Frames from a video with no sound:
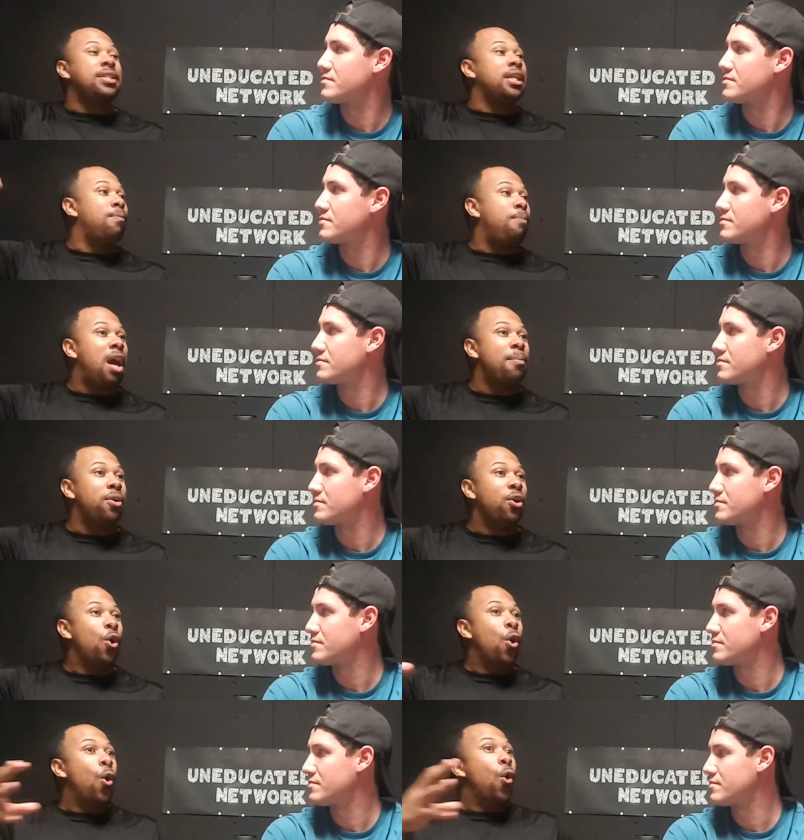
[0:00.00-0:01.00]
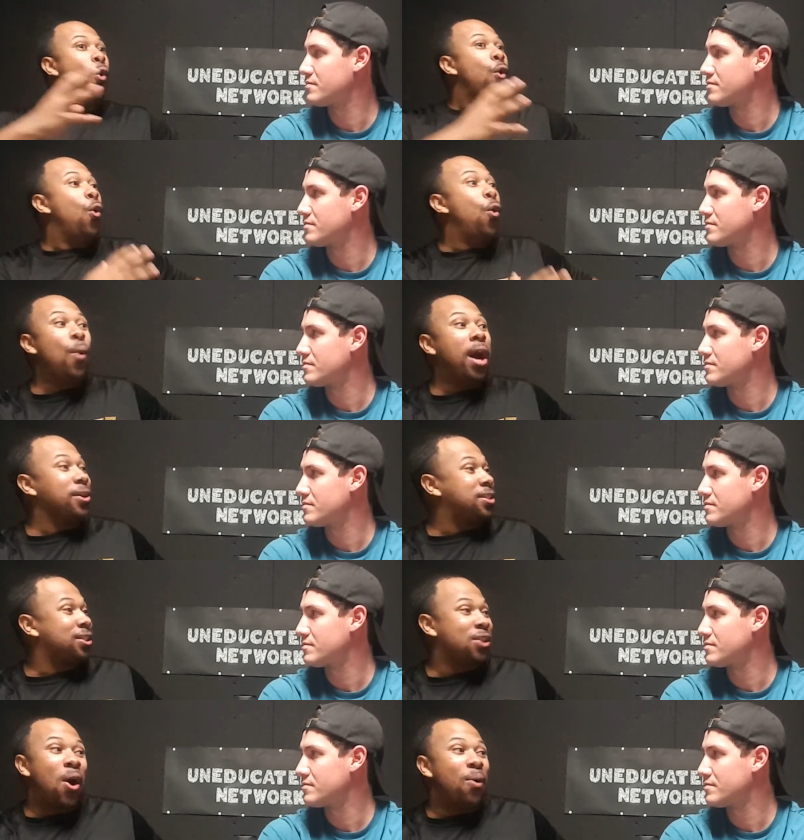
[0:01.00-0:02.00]
Speaker 1: State and Bama, who else is
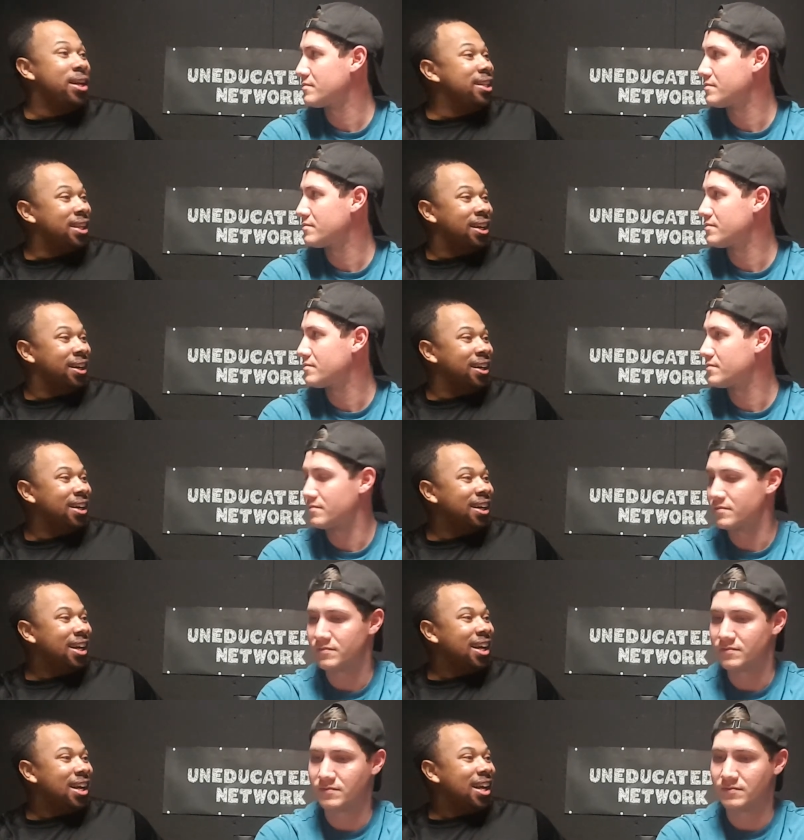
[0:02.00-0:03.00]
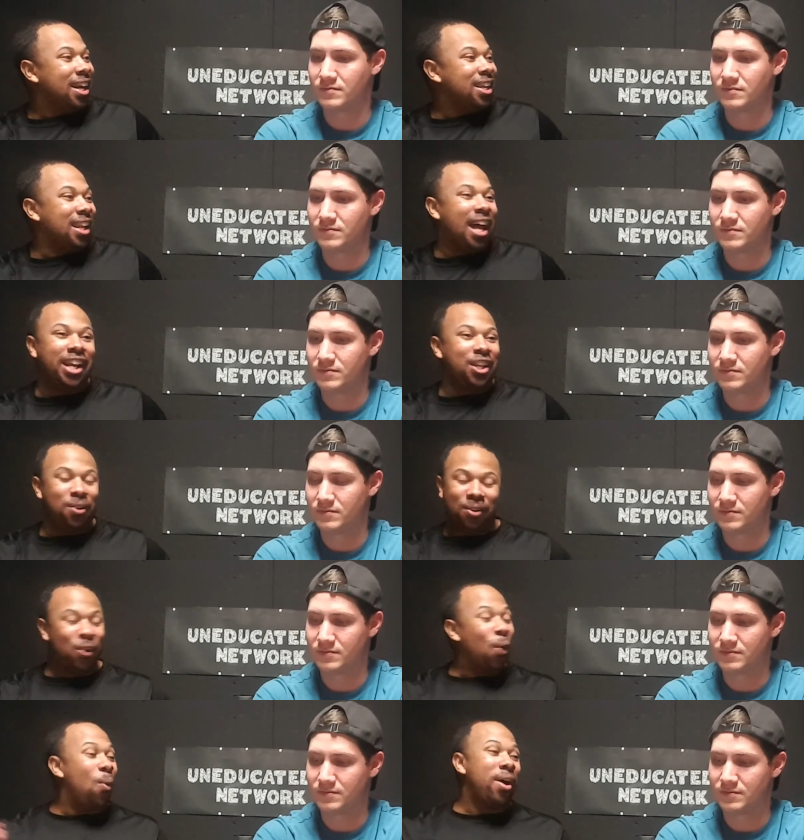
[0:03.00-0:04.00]
going in there? Like
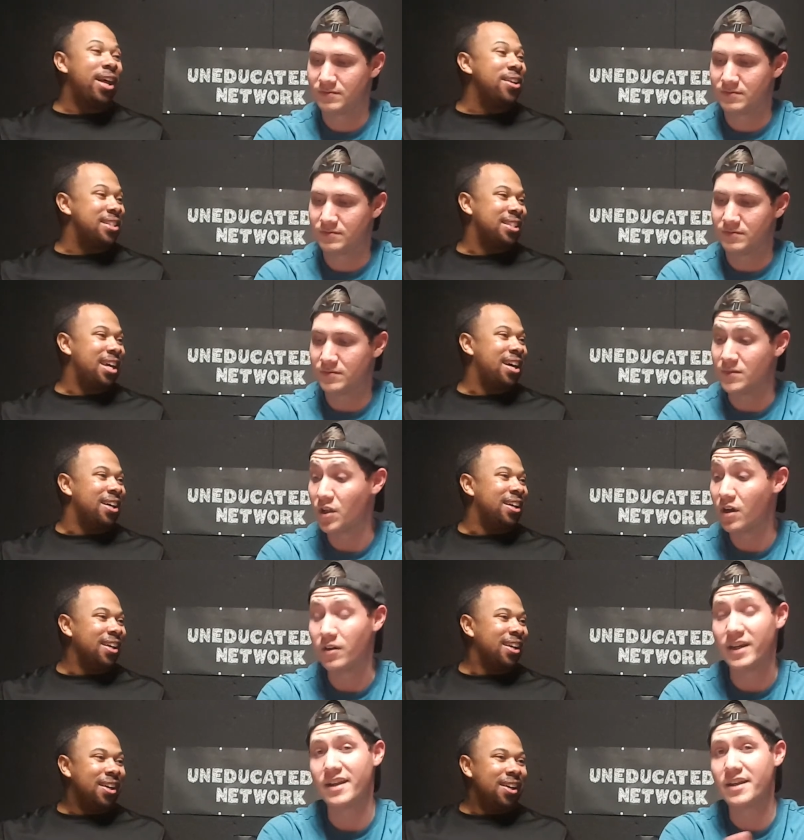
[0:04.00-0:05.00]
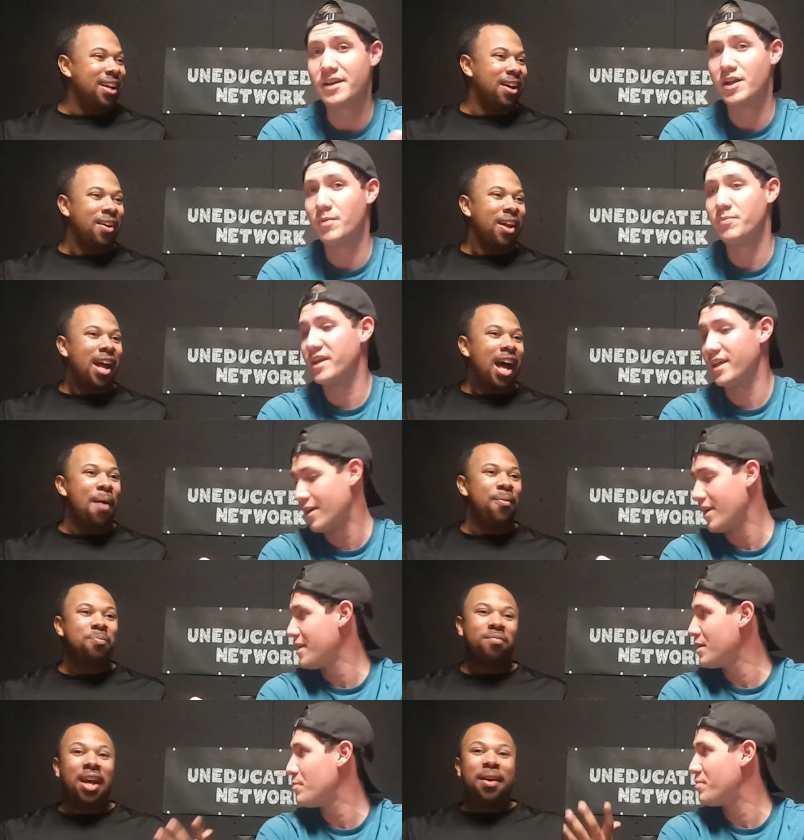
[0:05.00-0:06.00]
no one else is there. No, it ended up being it
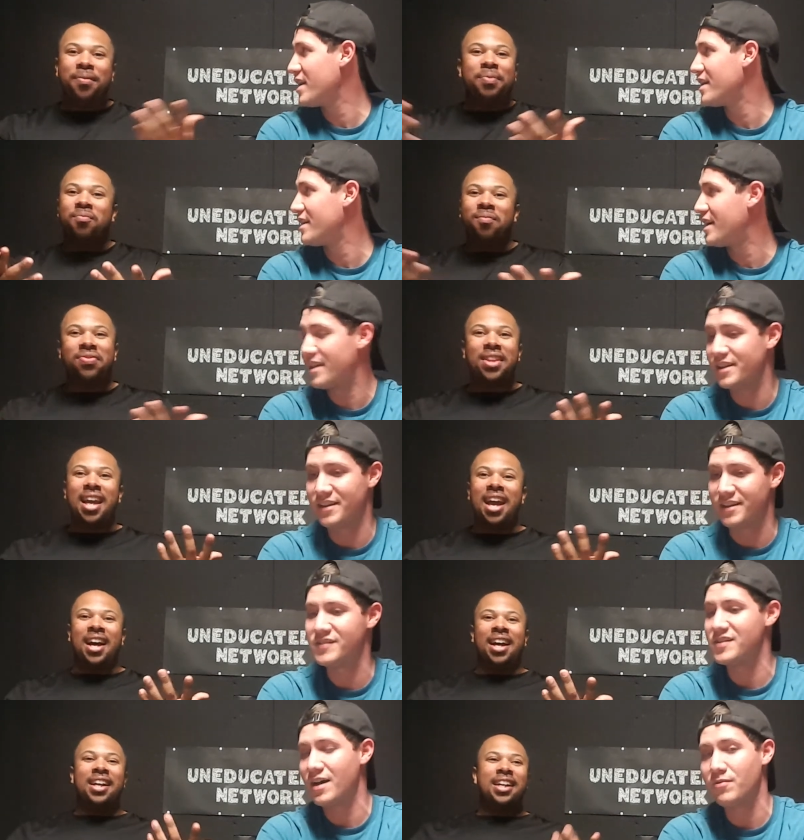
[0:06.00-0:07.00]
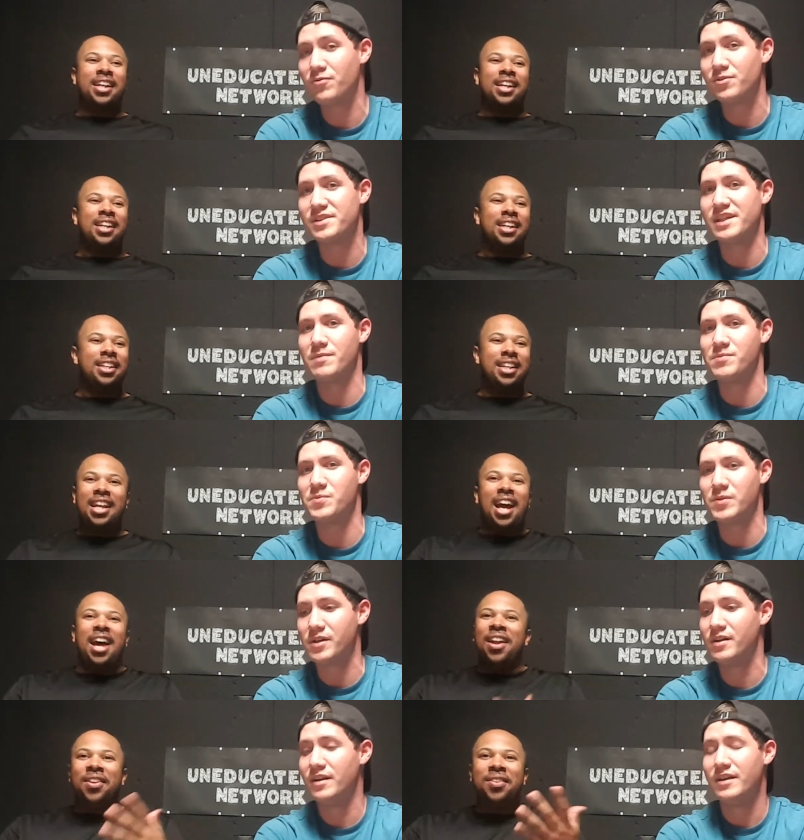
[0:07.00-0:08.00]
ended
Speaker 2: up uh, being that yeah. the top four teams
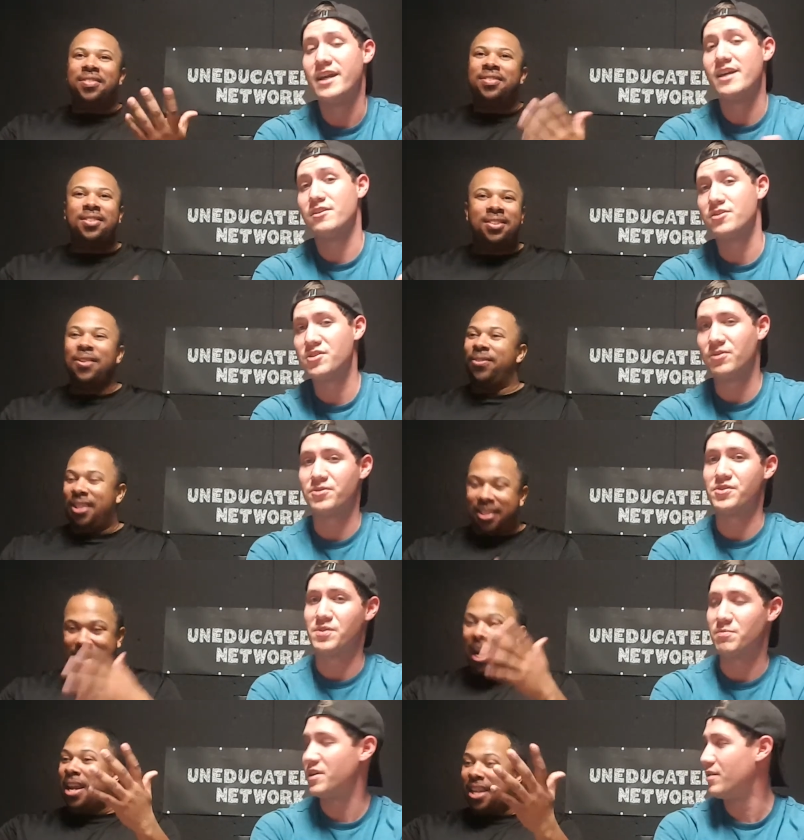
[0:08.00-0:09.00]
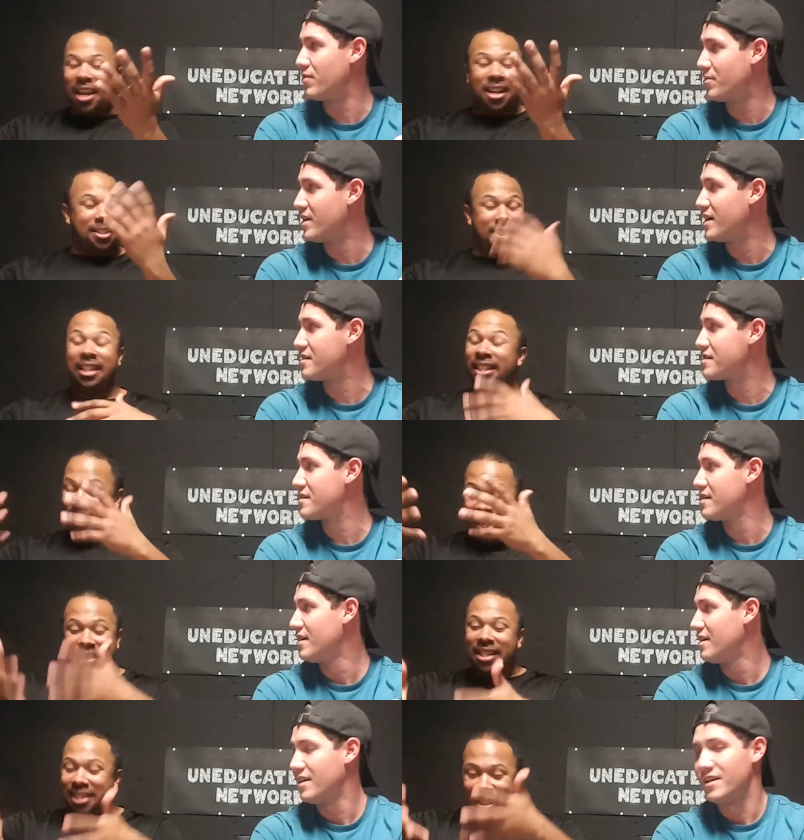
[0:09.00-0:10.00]
yeah. were head and shoulders the, the top, above the rest. this
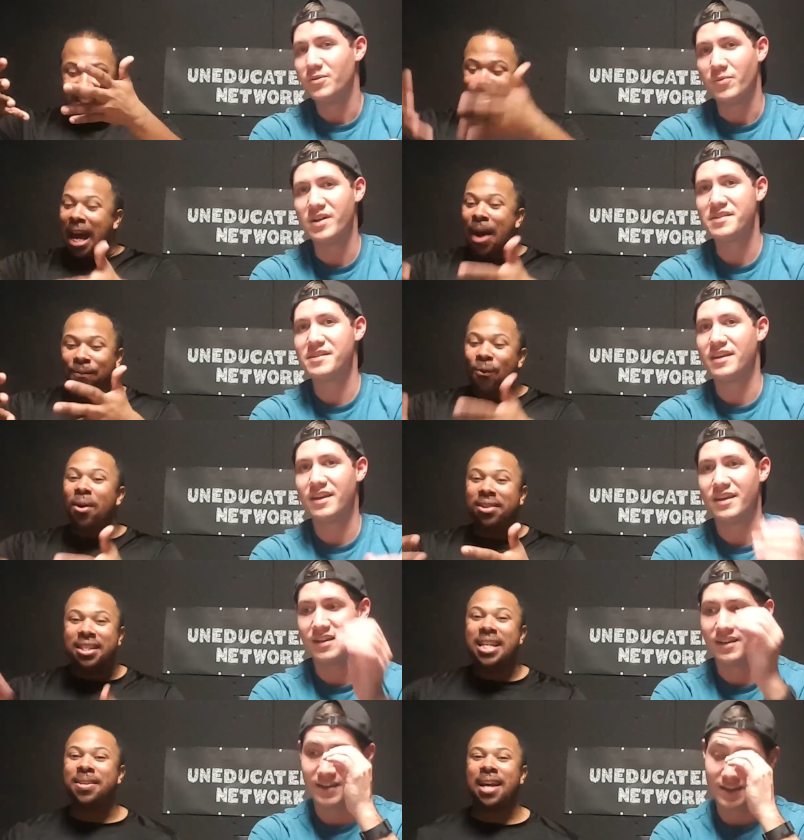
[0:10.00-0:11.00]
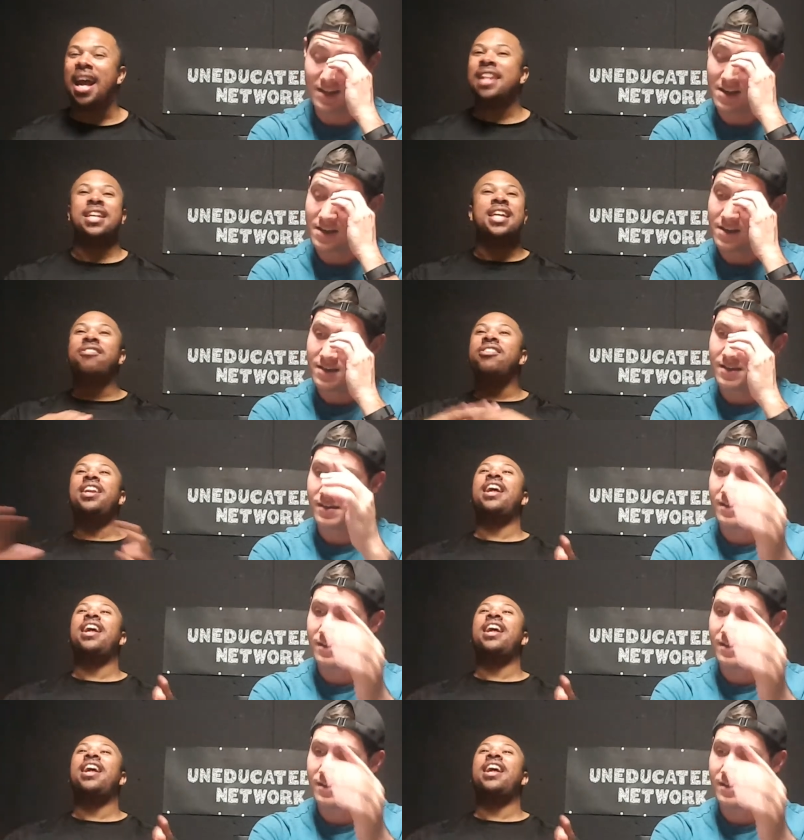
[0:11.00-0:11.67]
is the top four teams.
Speaker 1: At the end of the